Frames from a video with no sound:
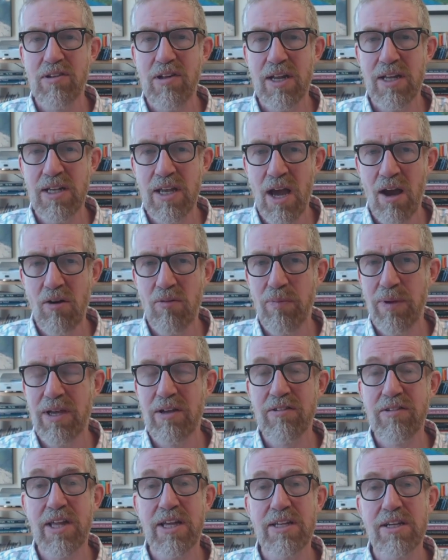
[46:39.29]
And he would say,
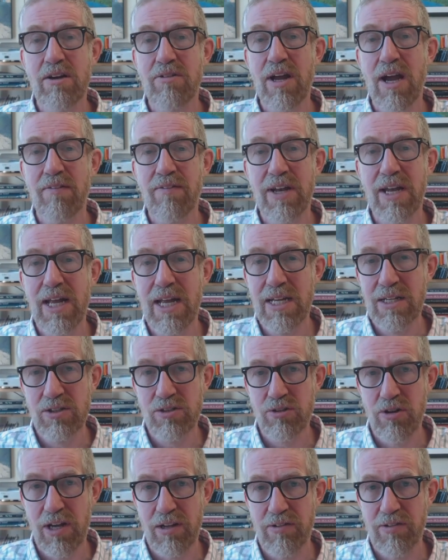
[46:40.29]
no, because they don't
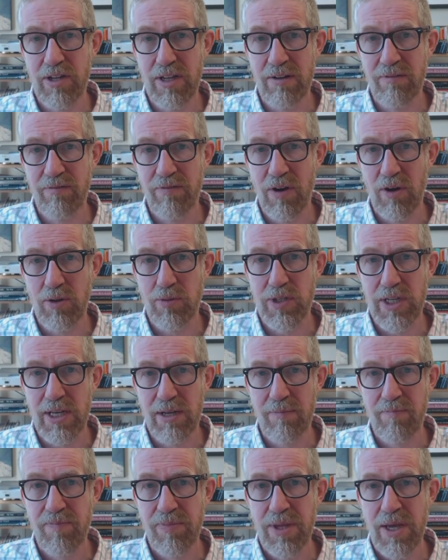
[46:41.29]
have an interest
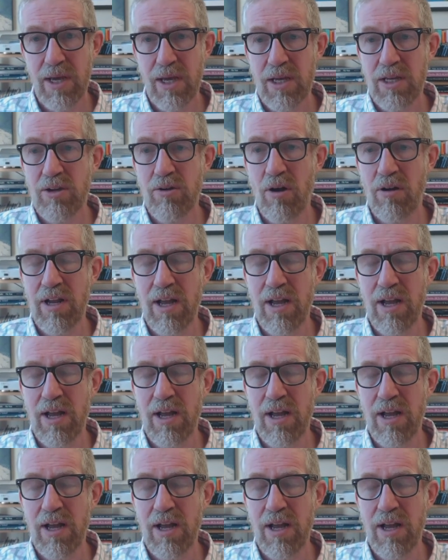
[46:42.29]
in voting.